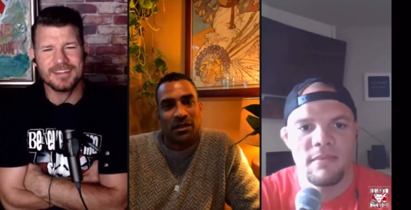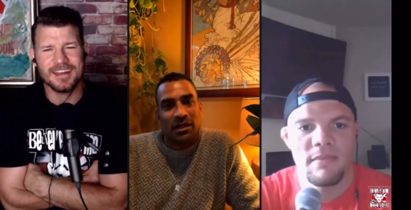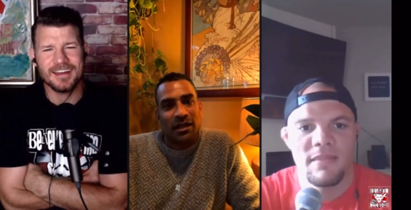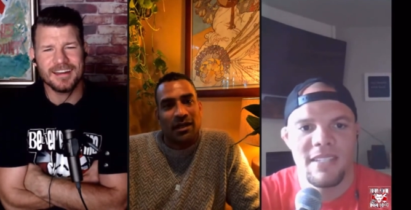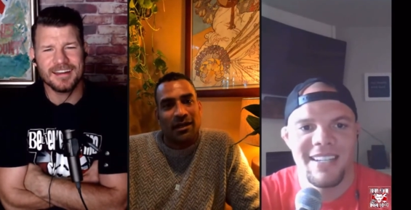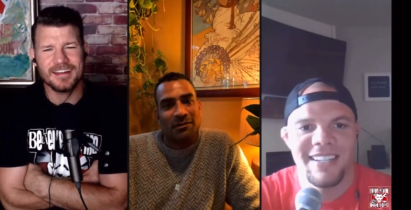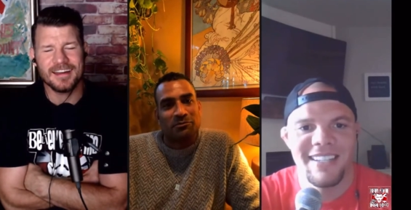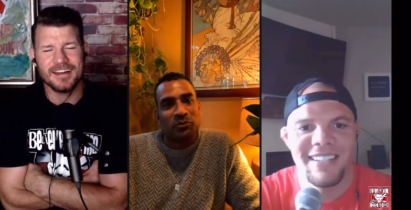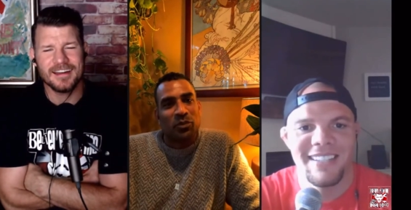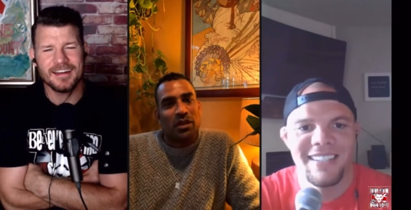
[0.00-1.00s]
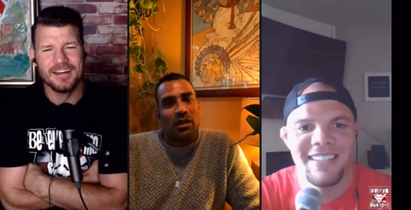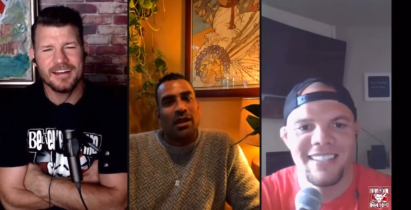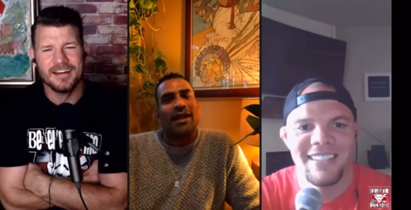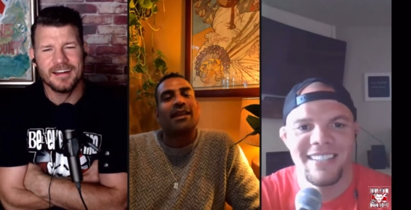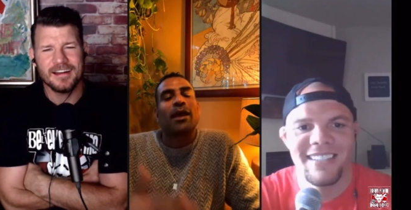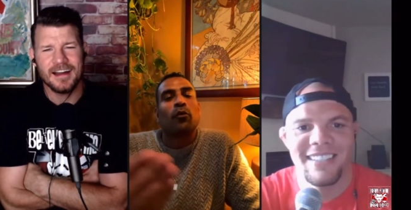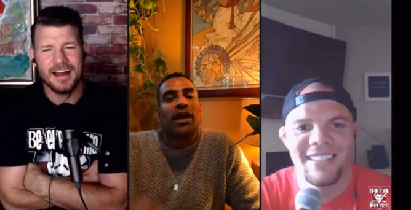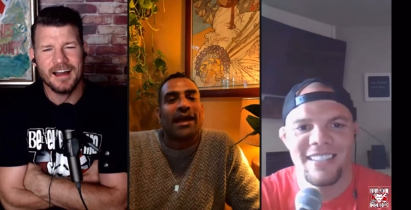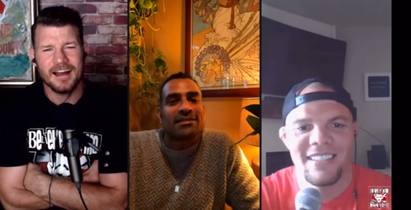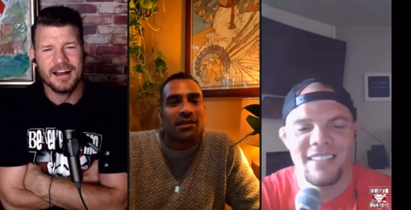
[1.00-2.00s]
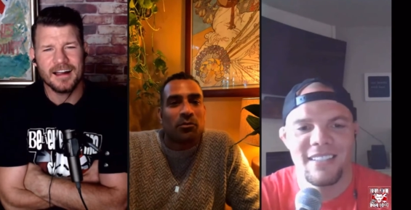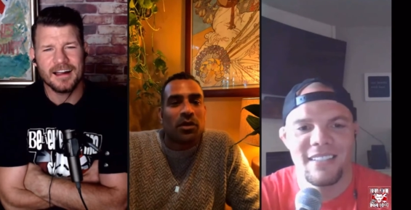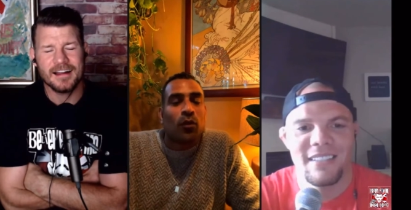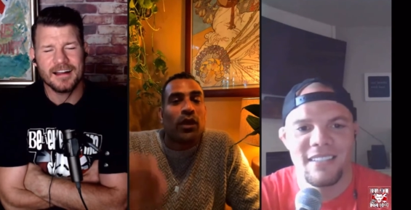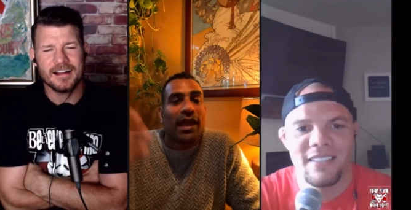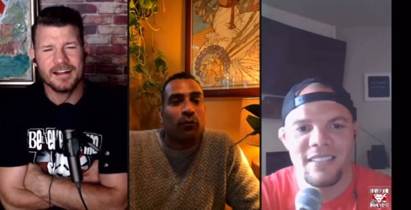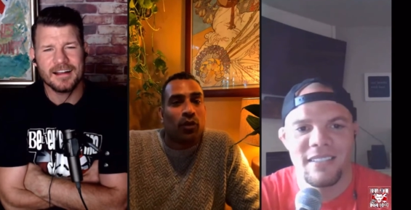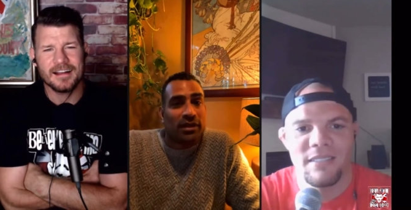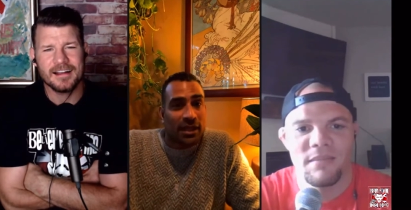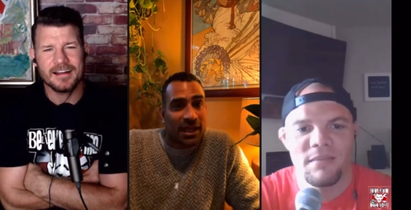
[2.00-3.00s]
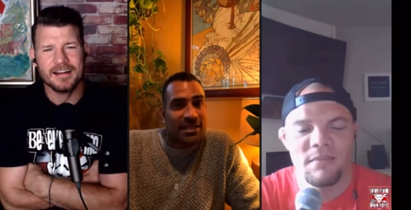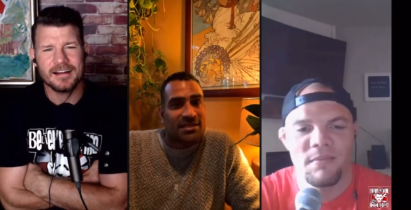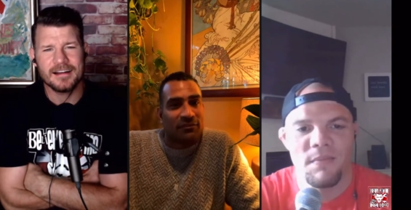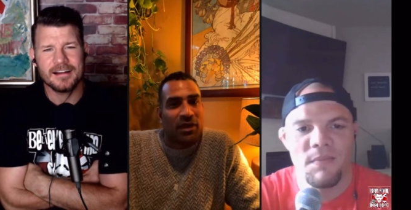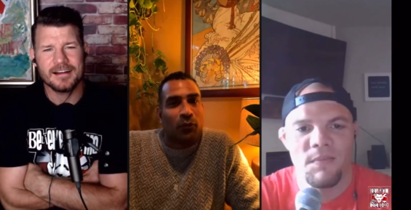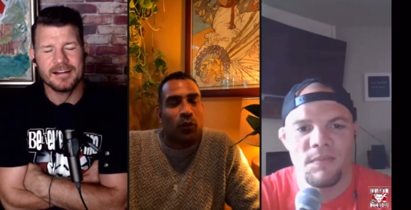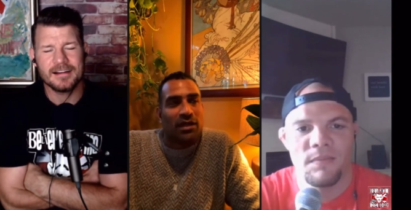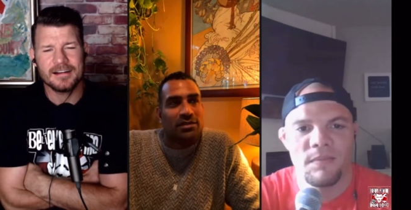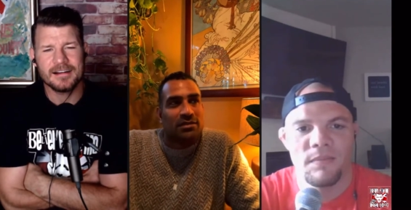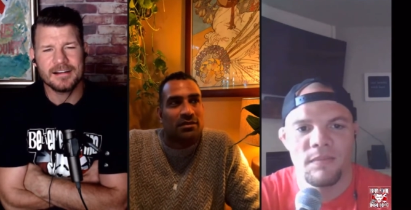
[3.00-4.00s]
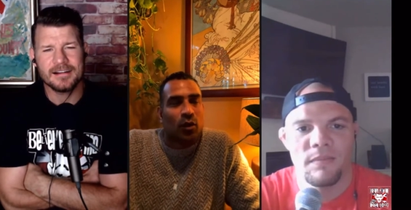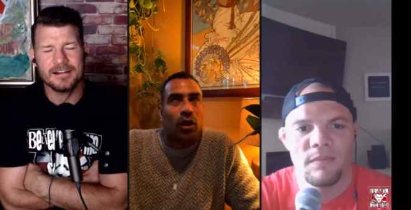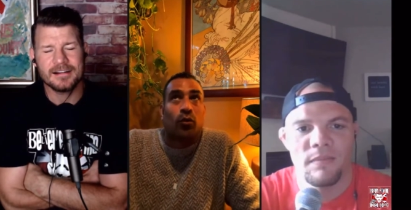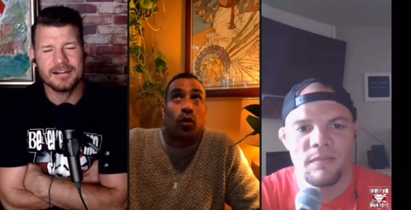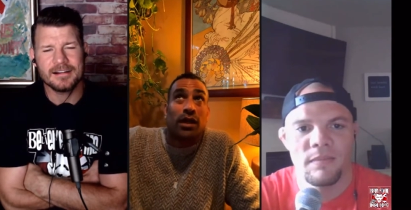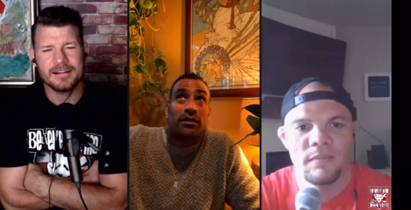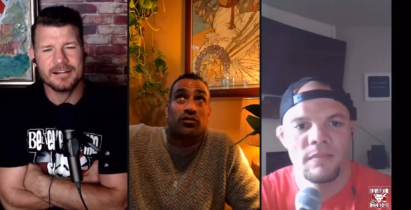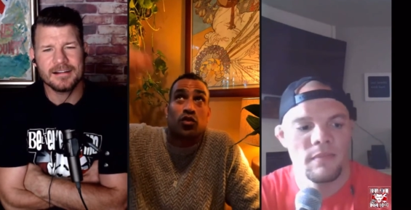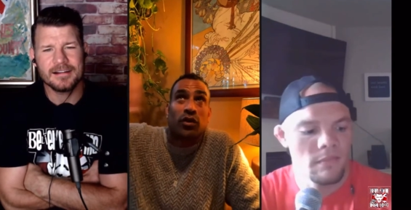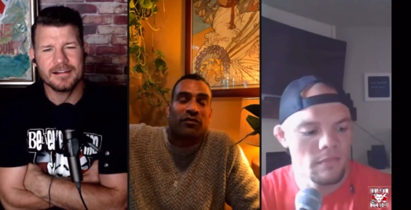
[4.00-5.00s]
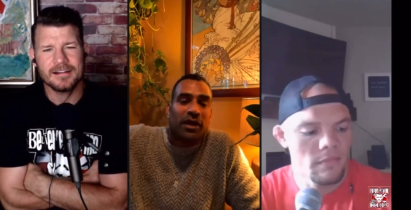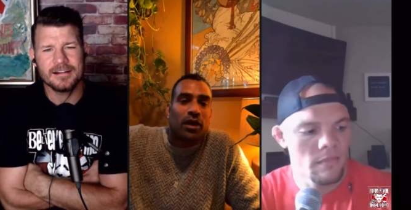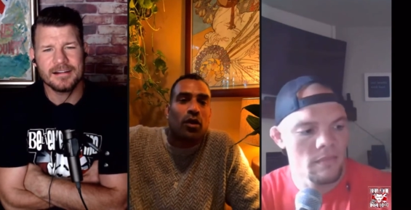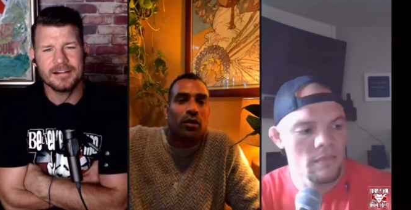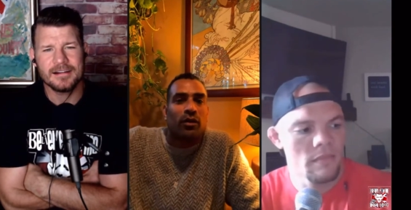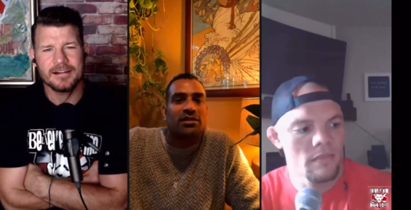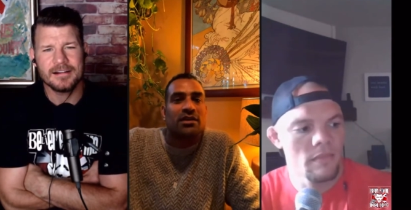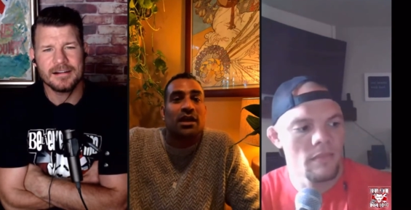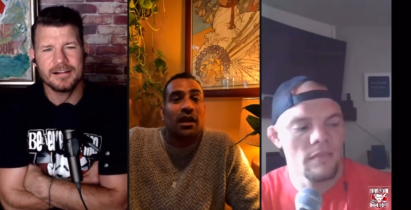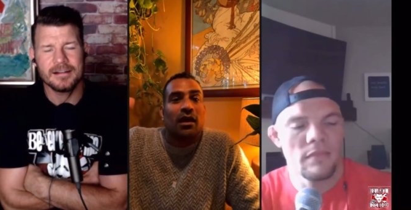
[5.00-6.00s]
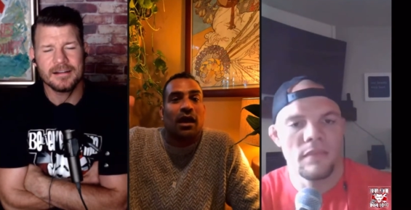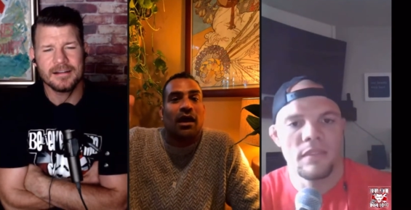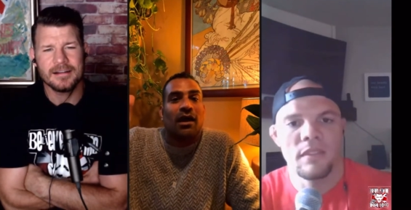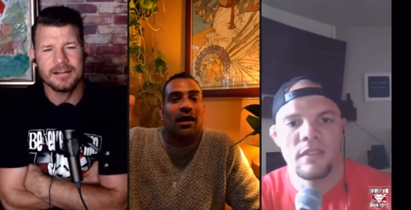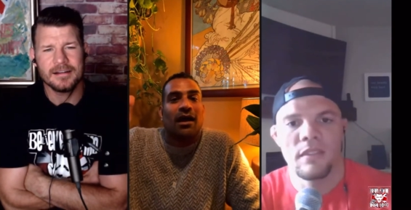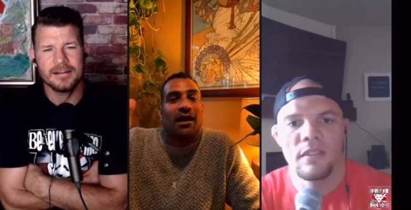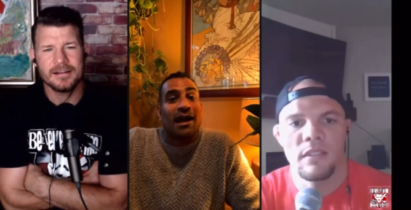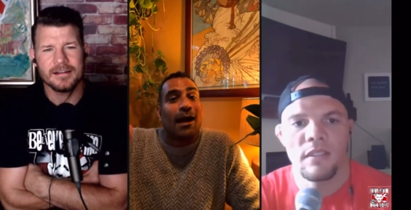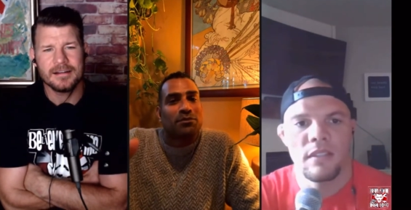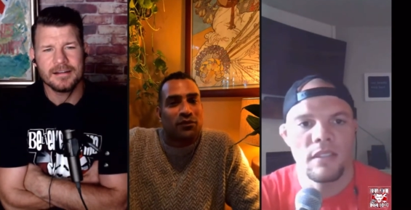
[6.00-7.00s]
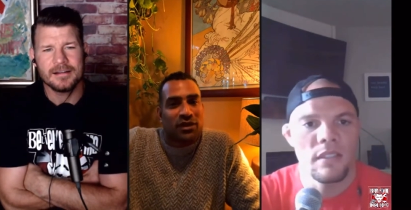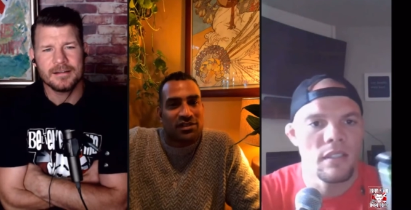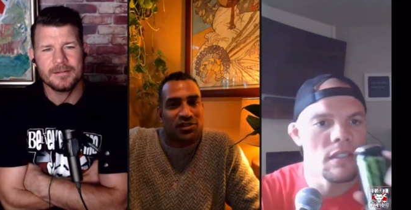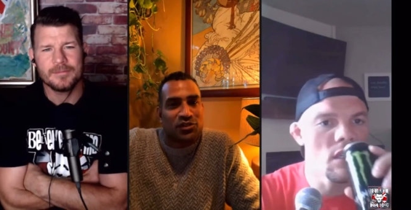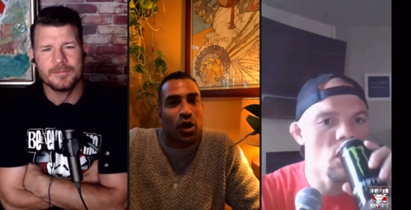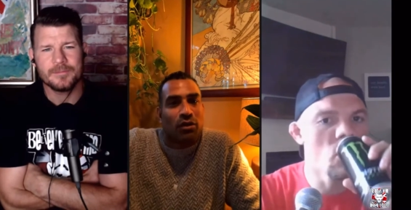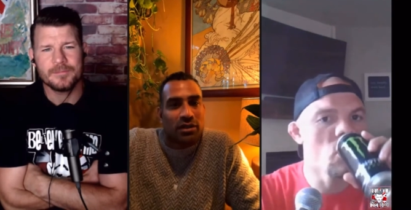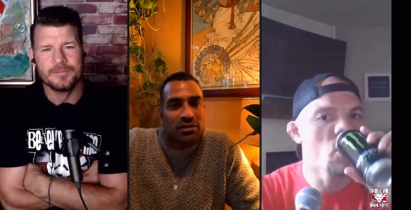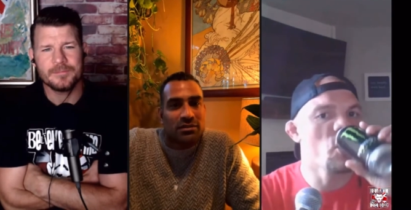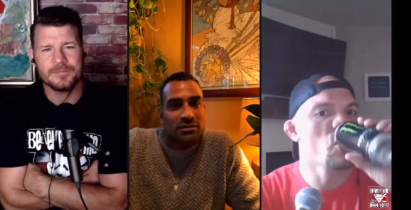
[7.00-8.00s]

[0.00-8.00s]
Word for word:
Speaker 1: Yeah, um, yeah and like we had some, we had one. The last event was, or one two event ago, it was uh, uh, cops versus stoners.